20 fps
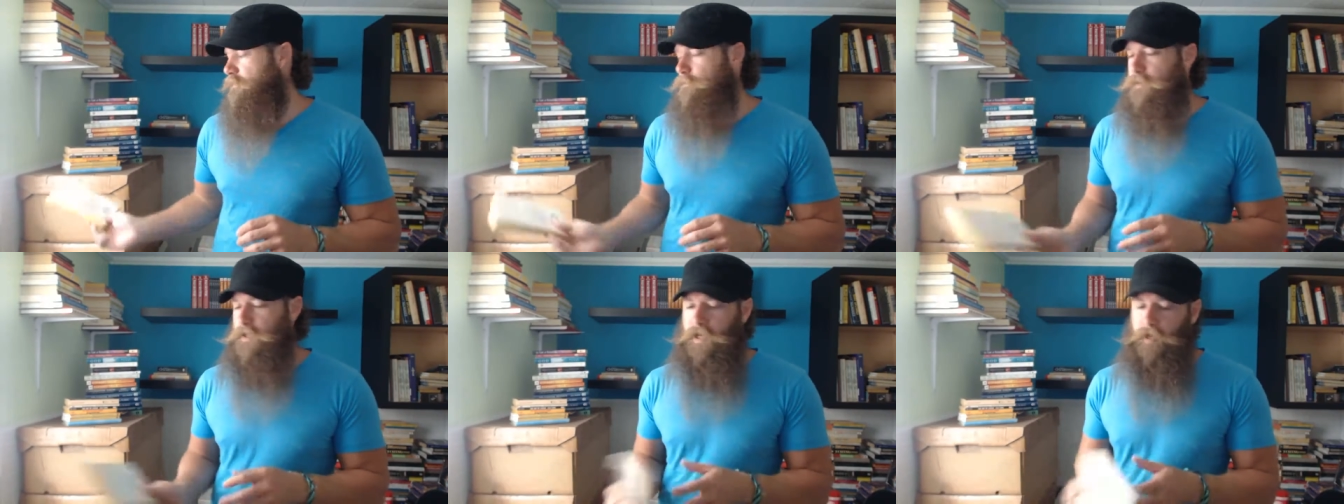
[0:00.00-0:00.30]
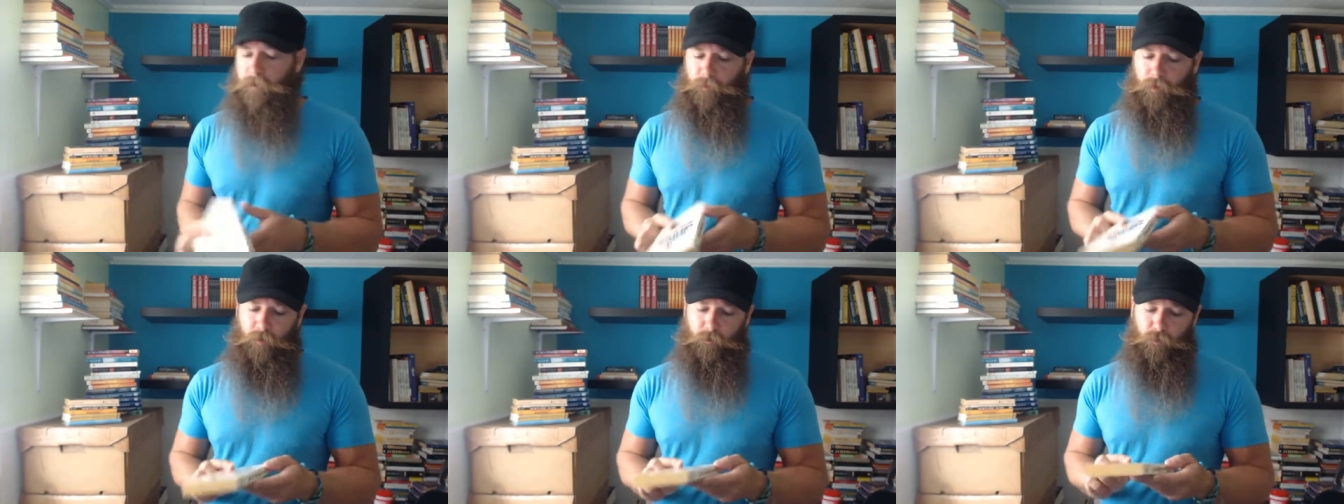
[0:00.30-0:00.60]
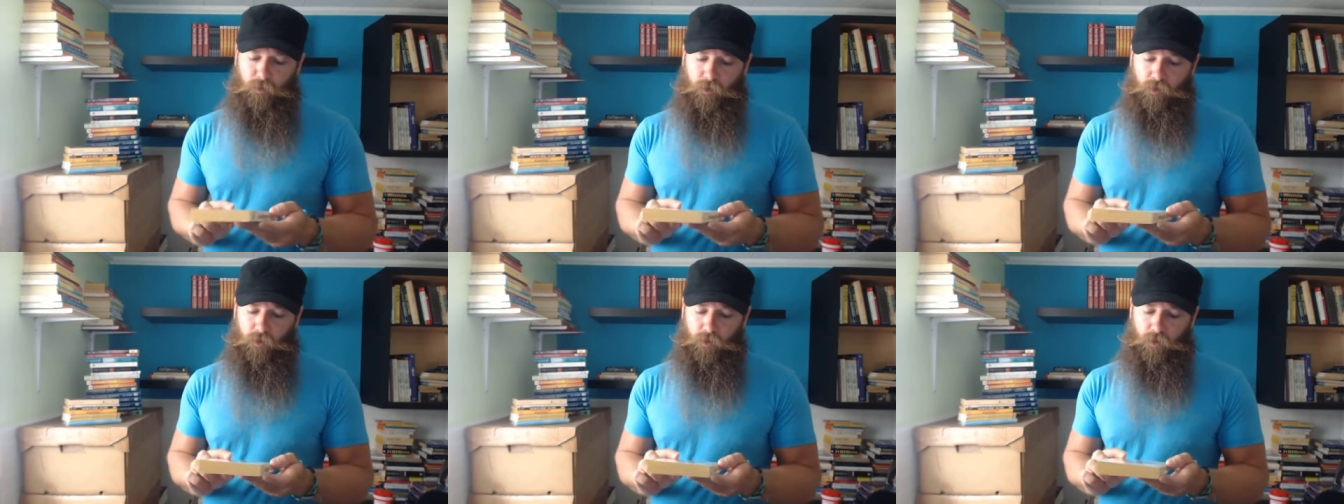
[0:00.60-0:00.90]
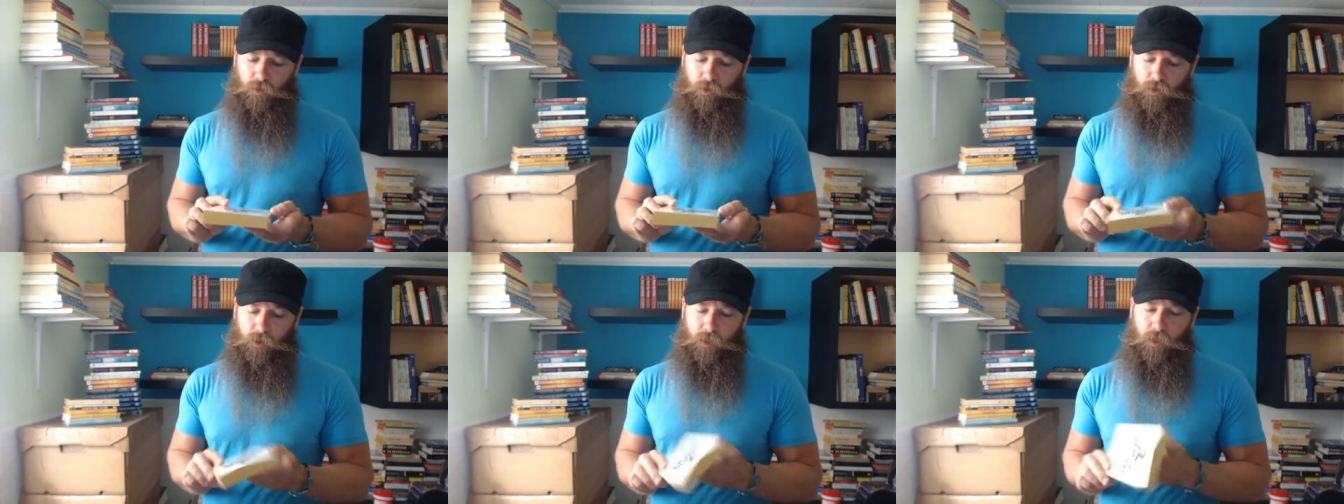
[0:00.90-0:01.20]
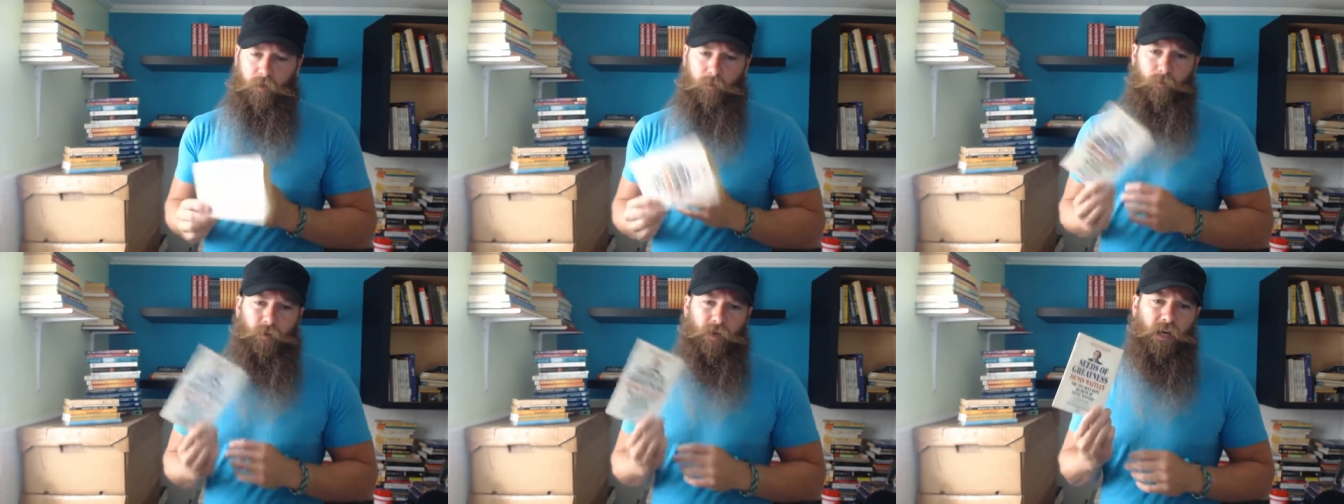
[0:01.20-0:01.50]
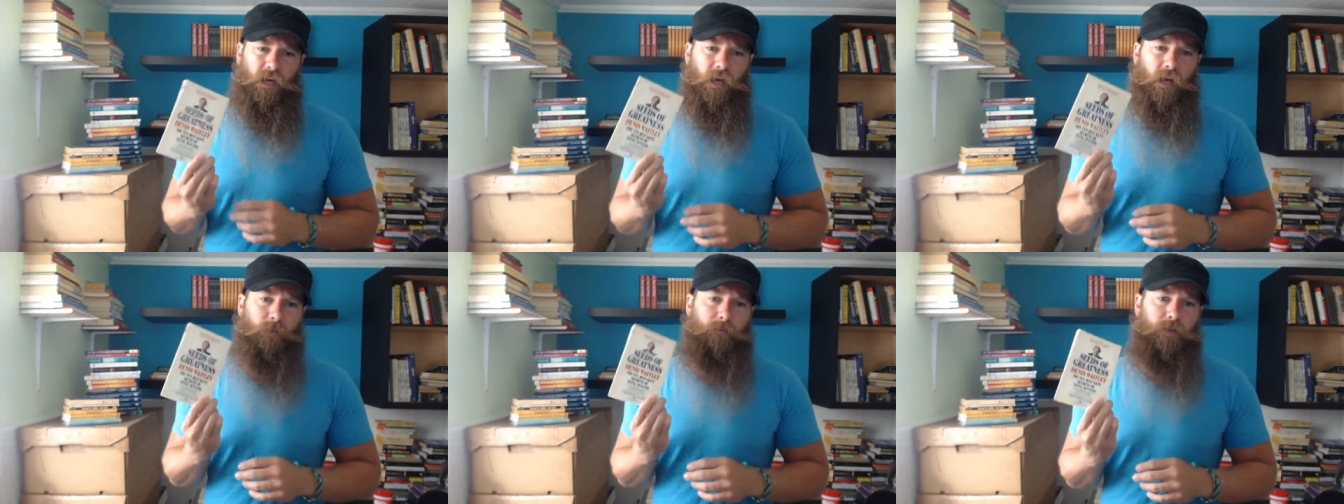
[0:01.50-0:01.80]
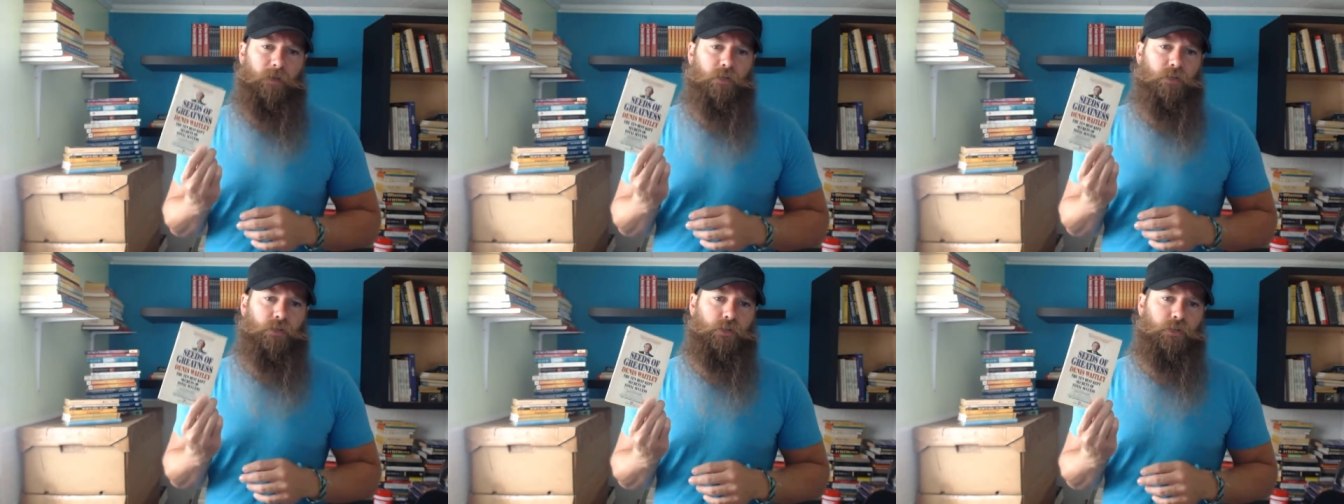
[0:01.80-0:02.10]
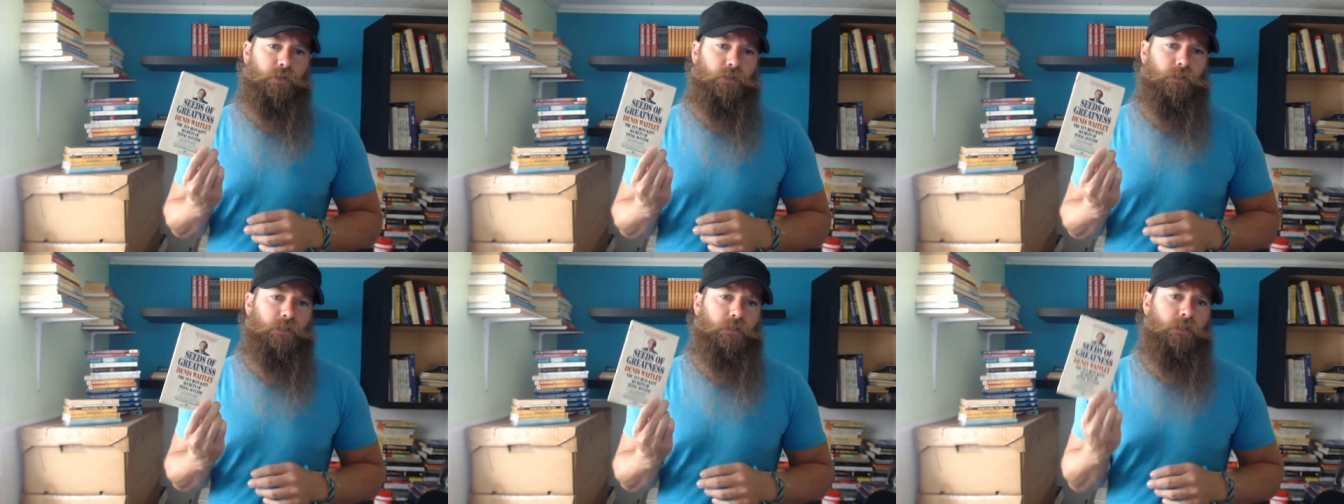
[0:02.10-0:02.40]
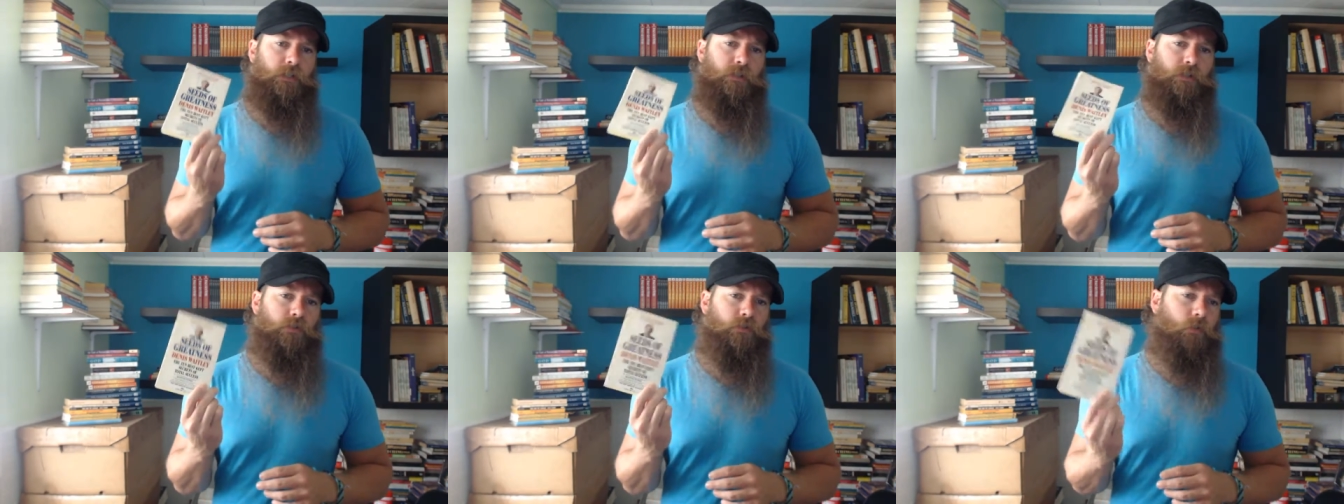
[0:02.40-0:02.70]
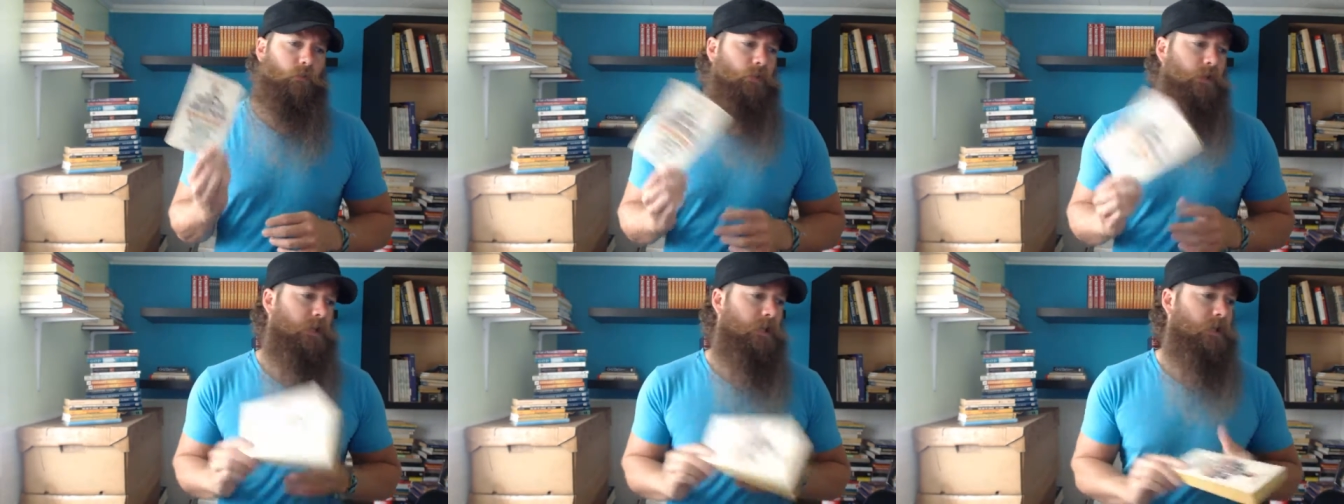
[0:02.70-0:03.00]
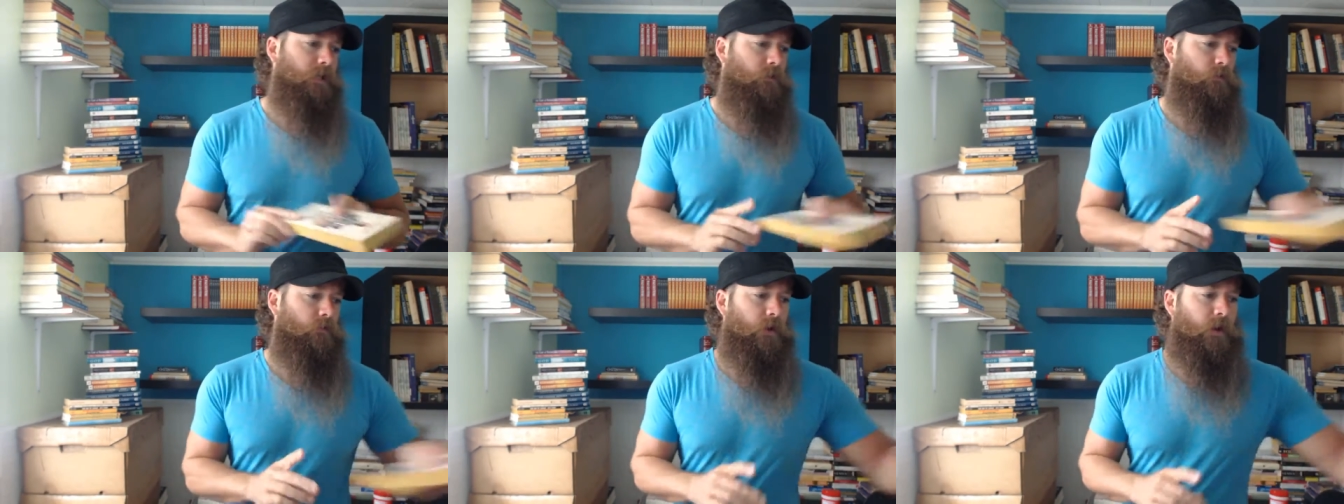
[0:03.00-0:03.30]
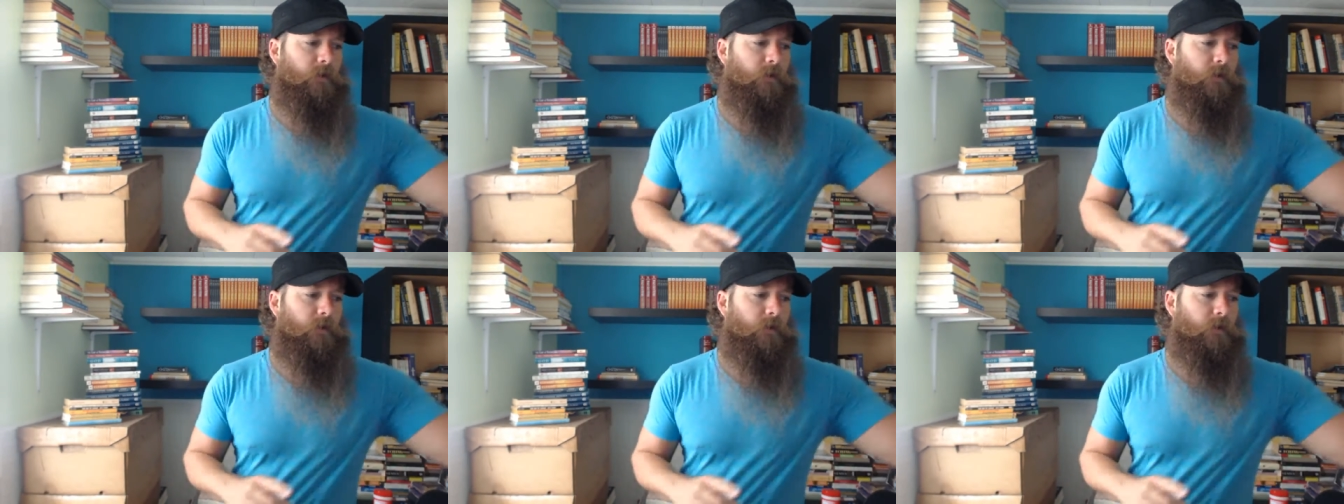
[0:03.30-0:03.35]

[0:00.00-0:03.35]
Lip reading: from the Epic Book Haul, but I'm not sure, so I went ahead and